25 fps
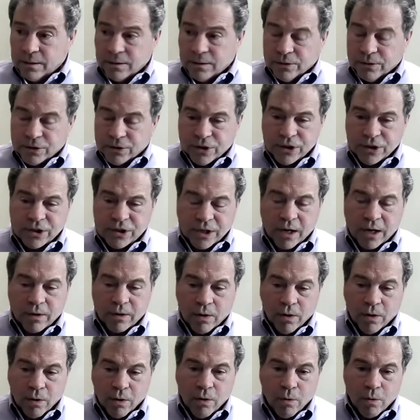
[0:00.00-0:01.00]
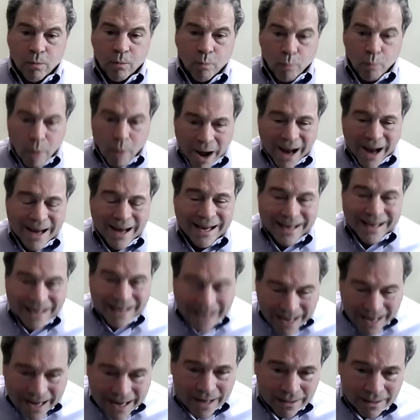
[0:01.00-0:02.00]
She said, why
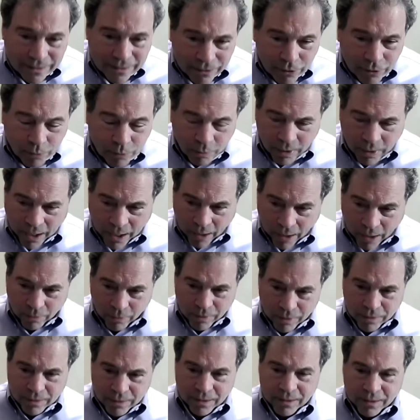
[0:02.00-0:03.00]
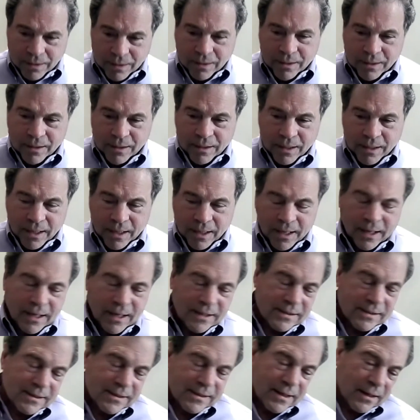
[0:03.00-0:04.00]
can't you, Howard? And
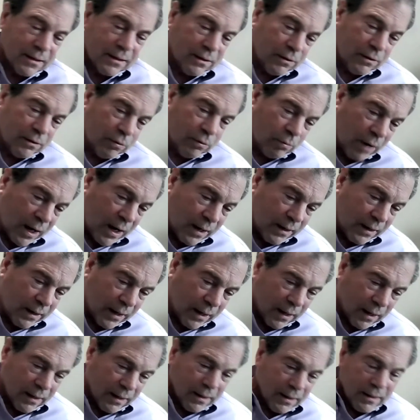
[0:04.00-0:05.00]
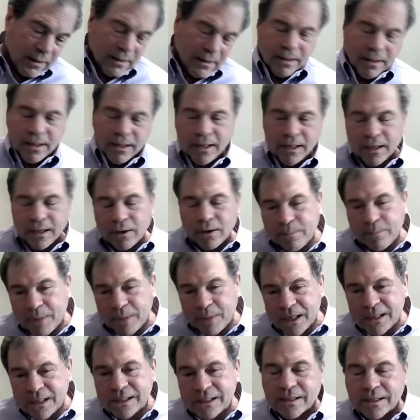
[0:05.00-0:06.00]
I said, Miranda, it could
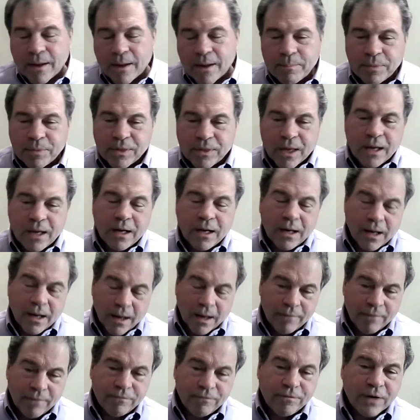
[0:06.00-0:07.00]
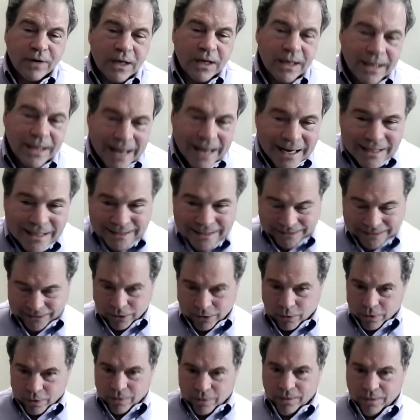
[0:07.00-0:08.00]
be something
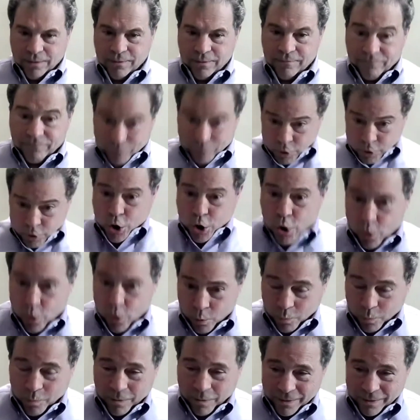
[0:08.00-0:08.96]
confidential for you.